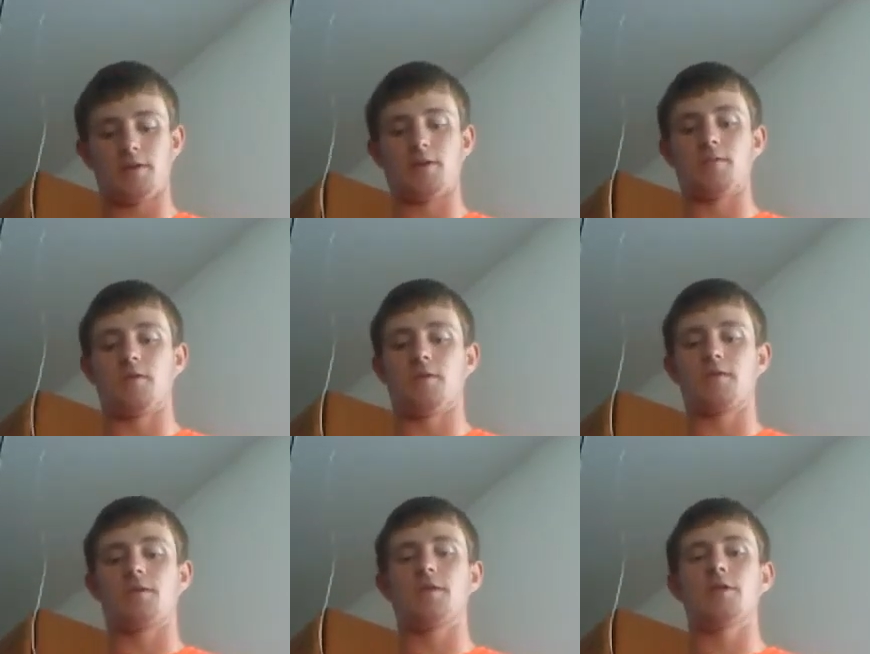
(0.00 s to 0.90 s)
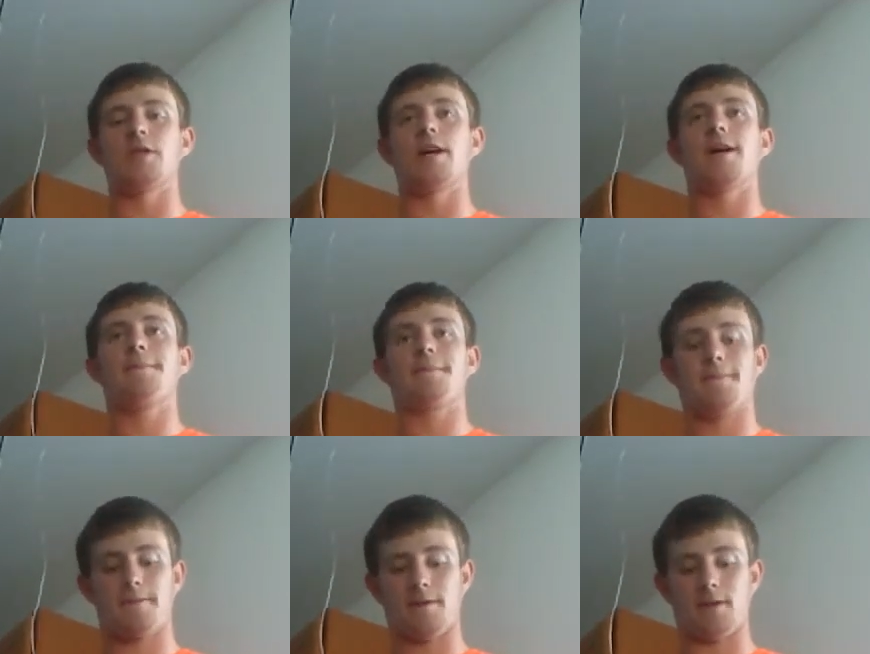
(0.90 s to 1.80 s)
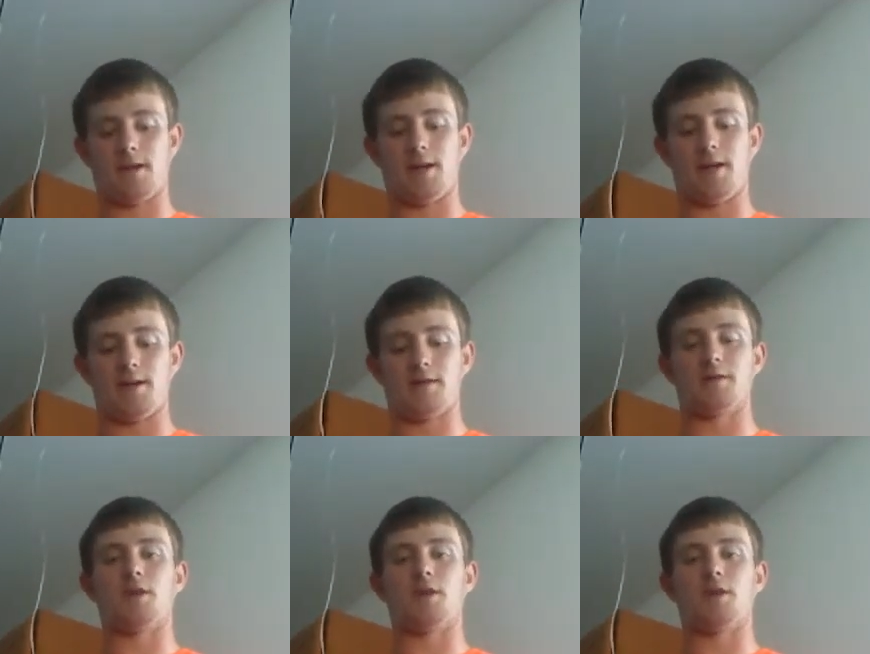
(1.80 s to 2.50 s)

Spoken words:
the improved clinch knot, and